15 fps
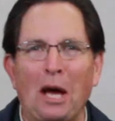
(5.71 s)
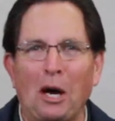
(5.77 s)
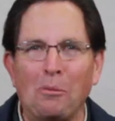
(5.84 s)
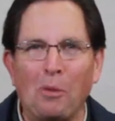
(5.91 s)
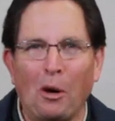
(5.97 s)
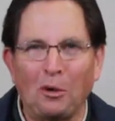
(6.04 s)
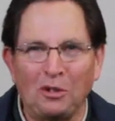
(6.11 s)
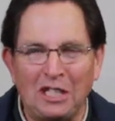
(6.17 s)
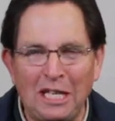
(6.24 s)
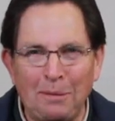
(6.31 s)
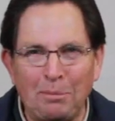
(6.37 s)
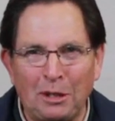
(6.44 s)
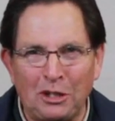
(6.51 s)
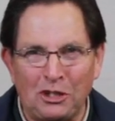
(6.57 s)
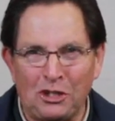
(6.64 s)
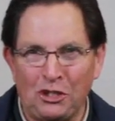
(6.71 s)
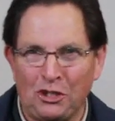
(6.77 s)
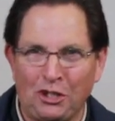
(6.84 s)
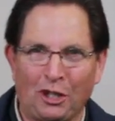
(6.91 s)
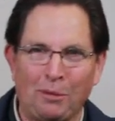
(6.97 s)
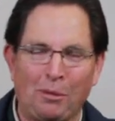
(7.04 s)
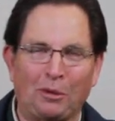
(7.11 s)
elbow deep in
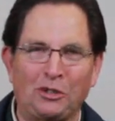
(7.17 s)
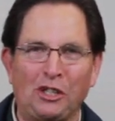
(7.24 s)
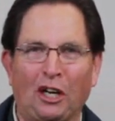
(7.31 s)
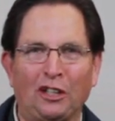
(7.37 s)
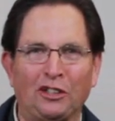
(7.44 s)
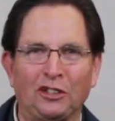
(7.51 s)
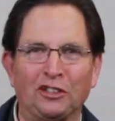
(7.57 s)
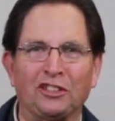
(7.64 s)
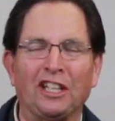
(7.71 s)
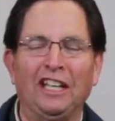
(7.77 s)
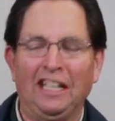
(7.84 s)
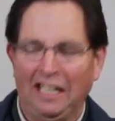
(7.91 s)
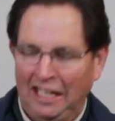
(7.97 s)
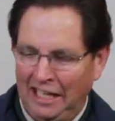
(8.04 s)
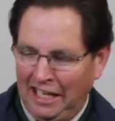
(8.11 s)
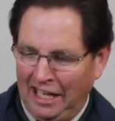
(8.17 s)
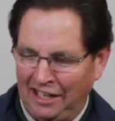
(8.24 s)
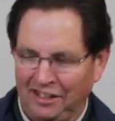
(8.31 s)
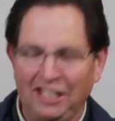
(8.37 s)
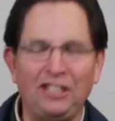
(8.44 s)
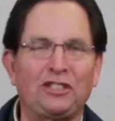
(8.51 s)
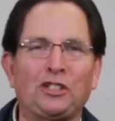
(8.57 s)
turbochargers.
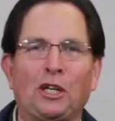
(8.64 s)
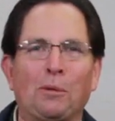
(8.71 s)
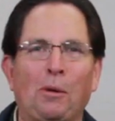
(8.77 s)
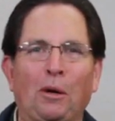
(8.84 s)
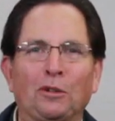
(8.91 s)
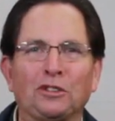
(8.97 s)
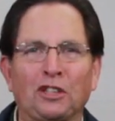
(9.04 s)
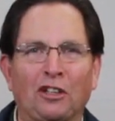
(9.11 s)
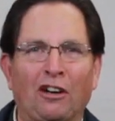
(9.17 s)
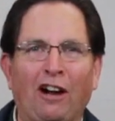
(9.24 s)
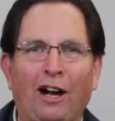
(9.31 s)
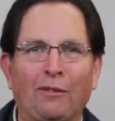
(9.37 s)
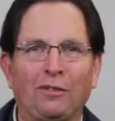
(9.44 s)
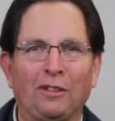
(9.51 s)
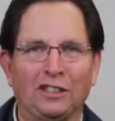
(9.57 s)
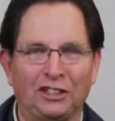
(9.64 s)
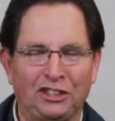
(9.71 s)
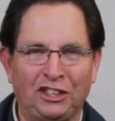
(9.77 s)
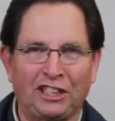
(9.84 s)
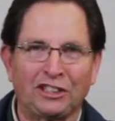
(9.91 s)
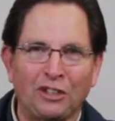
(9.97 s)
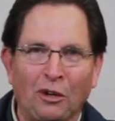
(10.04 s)
These turbos are off a
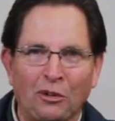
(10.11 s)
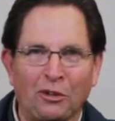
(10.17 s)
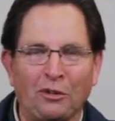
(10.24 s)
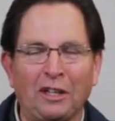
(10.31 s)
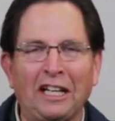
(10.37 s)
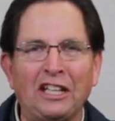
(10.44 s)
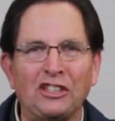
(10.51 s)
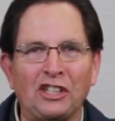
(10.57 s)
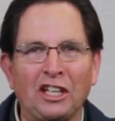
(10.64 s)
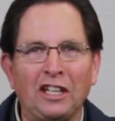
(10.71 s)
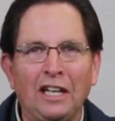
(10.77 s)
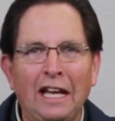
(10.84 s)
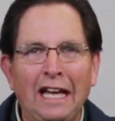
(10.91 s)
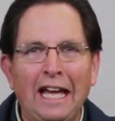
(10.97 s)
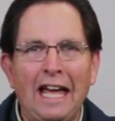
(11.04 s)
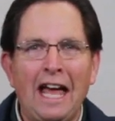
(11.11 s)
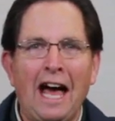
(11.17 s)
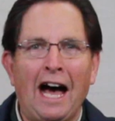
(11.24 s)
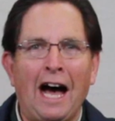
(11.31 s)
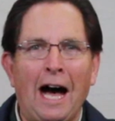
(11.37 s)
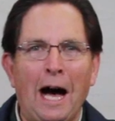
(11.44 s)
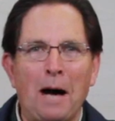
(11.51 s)
603 engine.
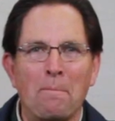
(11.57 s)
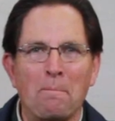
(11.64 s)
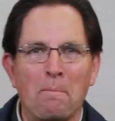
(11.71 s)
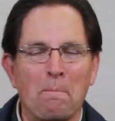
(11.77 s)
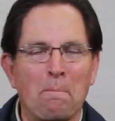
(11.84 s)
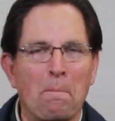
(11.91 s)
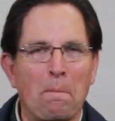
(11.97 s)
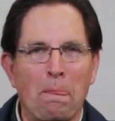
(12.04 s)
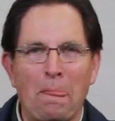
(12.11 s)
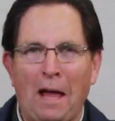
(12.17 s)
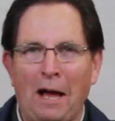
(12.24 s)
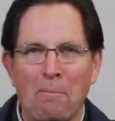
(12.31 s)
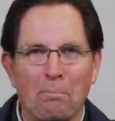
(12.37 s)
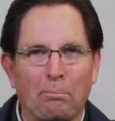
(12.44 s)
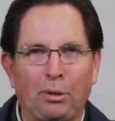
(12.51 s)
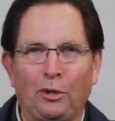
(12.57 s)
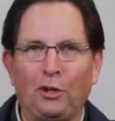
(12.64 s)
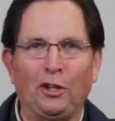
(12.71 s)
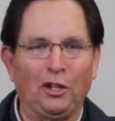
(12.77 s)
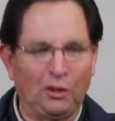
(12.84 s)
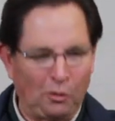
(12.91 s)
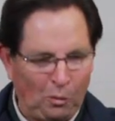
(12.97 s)
I
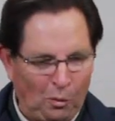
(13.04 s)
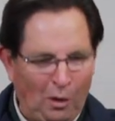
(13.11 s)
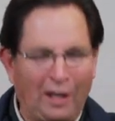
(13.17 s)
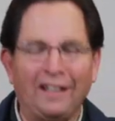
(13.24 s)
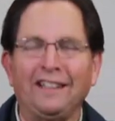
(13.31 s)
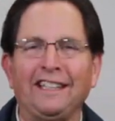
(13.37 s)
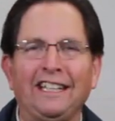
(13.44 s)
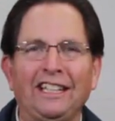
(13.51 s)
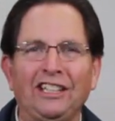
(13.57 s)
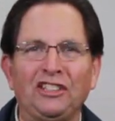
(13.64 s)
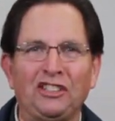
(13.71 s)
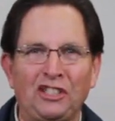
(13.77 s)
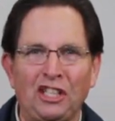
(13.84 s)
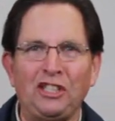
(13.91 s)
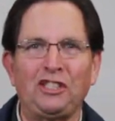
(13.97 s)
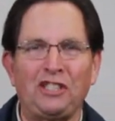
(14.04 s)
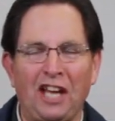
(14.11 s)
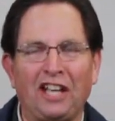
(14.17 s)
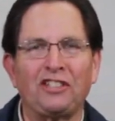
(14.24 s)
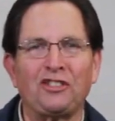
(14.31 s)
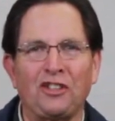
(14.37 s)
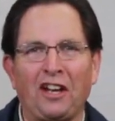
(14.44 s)
pulled one of these just
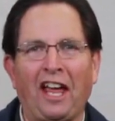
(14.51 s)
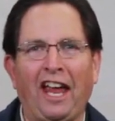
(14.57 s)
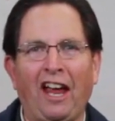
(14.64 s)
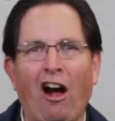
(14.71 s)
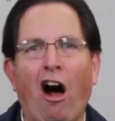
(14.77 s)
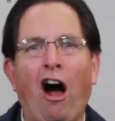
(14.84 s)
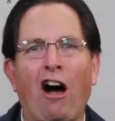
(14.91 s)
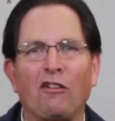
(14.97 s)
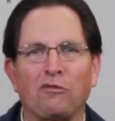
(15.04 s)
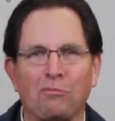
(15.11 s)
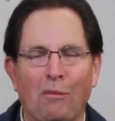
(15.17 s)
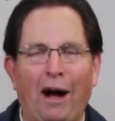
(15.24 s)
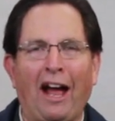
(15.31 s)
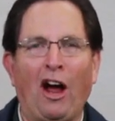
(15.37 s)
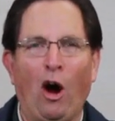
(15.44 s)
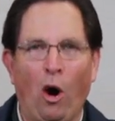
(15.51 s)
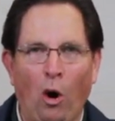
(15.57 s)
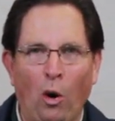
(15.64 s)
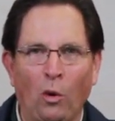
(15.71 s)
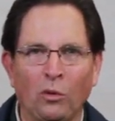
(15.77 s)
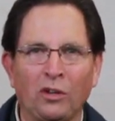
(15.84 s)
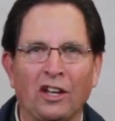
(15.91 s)
yesterday off my
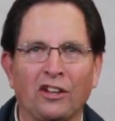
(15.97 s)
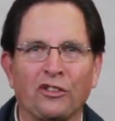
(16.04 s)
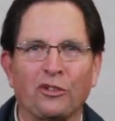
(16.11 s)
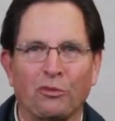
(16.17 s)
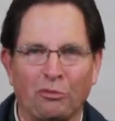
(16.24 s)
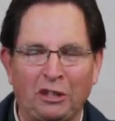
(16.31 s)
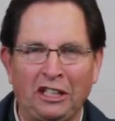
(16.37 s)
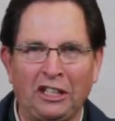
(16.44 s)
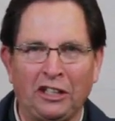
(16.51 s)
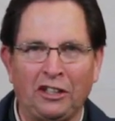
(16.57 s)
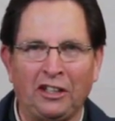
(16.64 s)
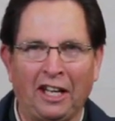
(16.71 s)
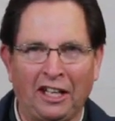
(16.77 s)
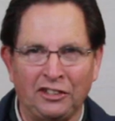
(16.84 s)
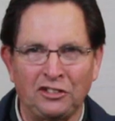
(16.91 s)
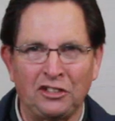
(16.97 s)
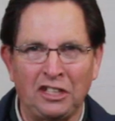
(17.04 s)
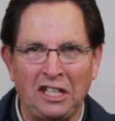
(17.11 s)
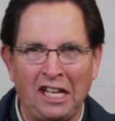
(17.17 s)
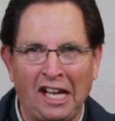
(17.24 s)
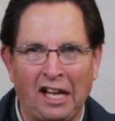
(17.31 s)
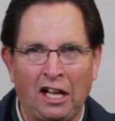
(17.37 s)
own
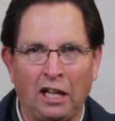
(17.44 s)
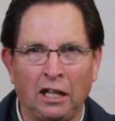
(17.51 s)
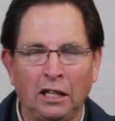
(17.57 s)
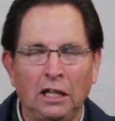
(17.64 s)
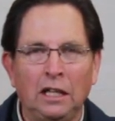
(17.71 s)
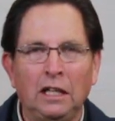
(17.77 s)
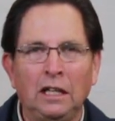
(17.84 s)
300SDL,